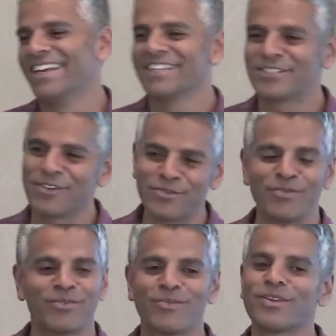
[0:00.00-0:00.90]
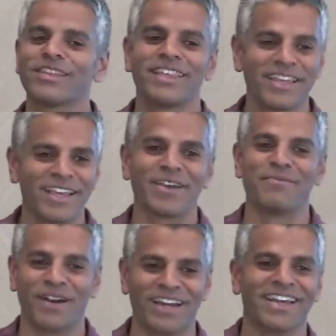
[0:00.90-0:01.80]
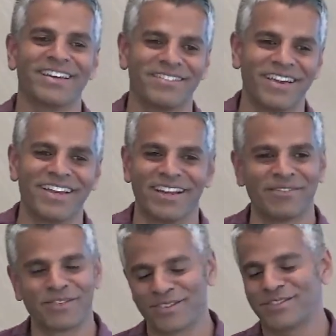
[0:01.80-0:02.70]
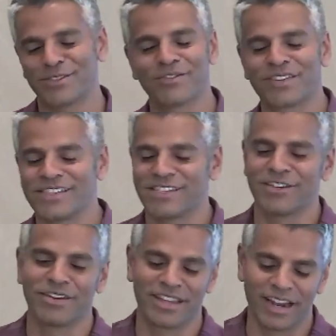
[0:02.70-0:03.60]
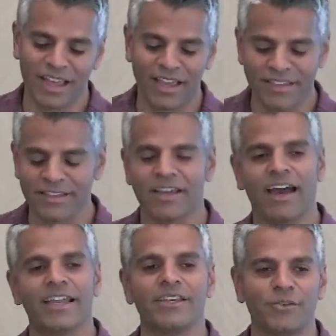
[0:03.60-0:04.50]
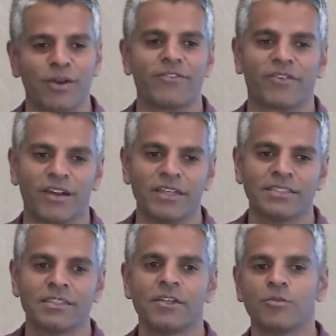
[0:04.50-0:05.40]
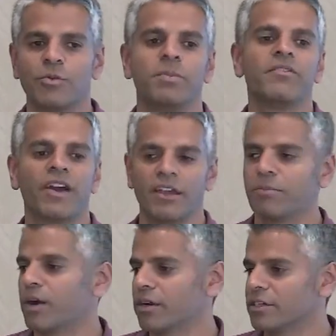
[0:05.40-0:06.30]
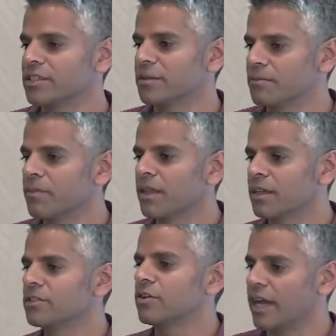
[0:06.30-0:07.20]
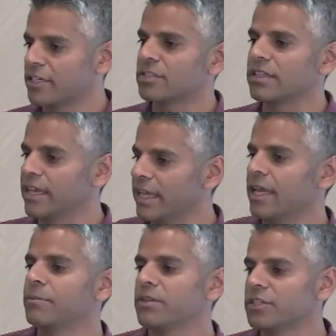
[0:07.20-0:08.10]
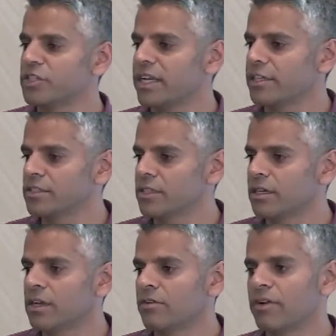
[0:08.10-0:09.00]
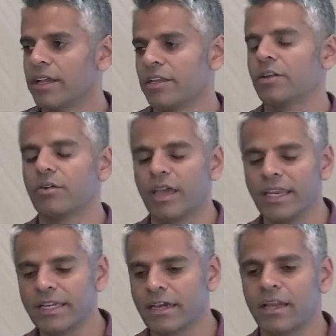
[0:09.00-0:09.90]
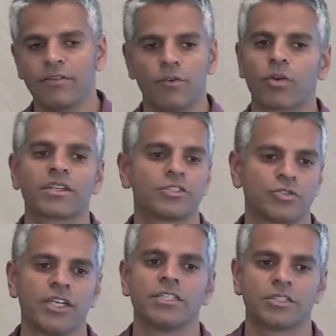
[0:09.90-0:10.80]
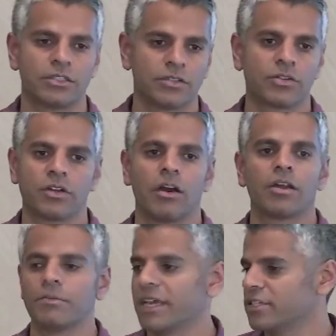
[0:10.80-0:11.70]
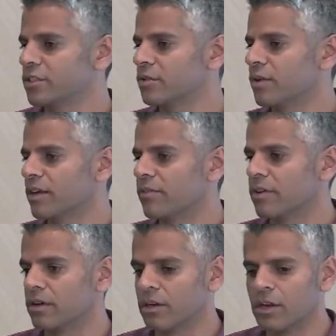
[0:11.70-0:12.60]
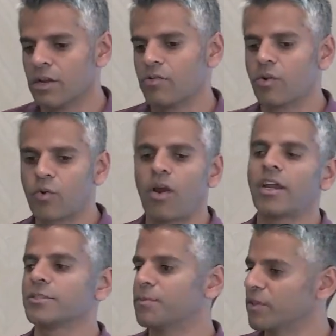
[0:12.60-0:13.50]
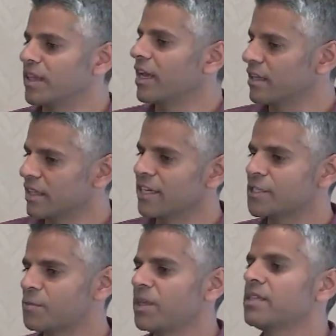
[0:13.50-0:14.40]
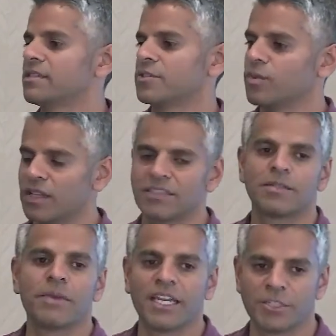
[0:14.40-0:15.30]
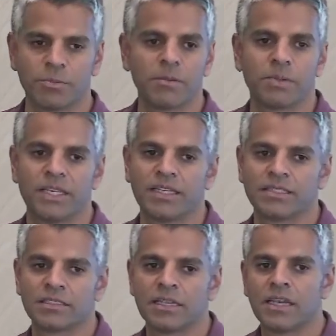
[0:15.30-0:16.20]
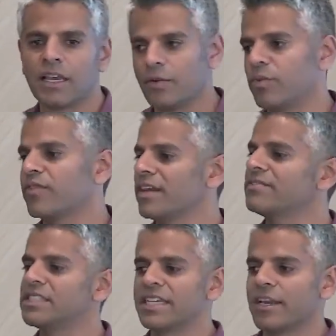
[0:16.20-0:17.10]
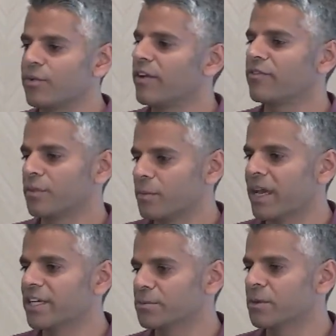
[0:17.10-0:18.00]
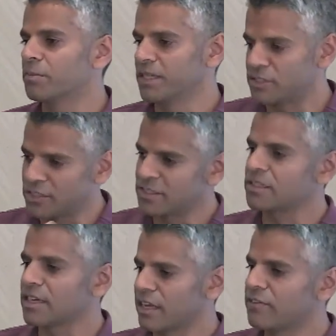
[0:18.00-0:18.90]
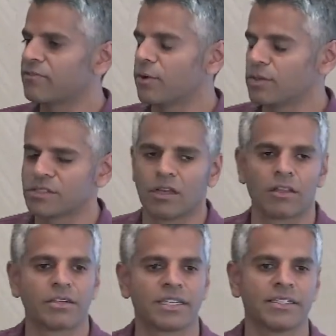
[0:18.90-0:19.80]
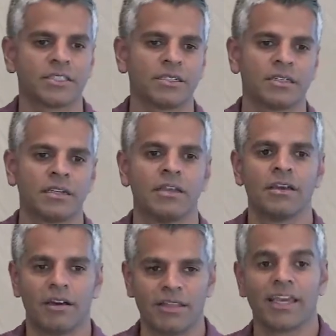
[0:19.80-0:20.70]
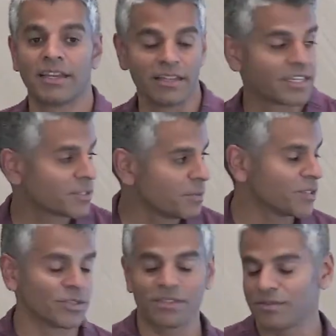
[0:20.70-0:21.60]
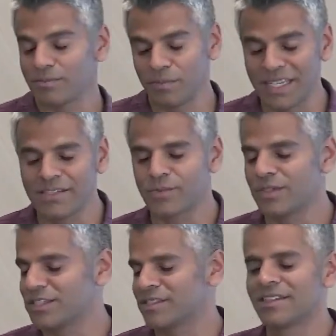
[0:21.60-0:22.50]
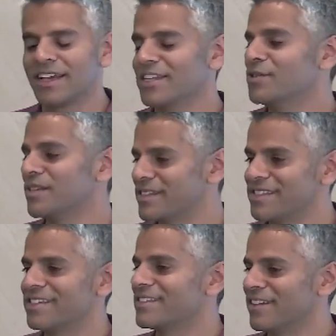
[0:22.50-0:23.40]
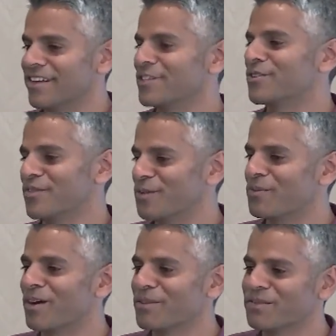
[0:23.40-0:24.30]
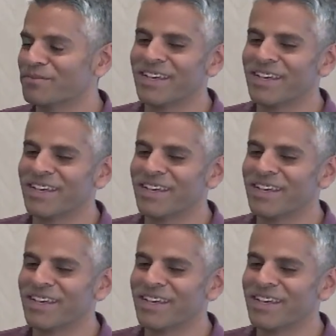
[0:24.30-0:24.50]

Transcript: so we're thinking about it, right, and we're sort of considering it. I, I think the ideal way for us would be via partnership to actually enable the change, right? You know, any kind of orchestration or automation or whatever requires both the analytics piece as well as the management piece. And we've kind of stayed away from the management piece just to kind of focus all our attention on the analytics piece, piece, which, as you can see, is not a trivial problem.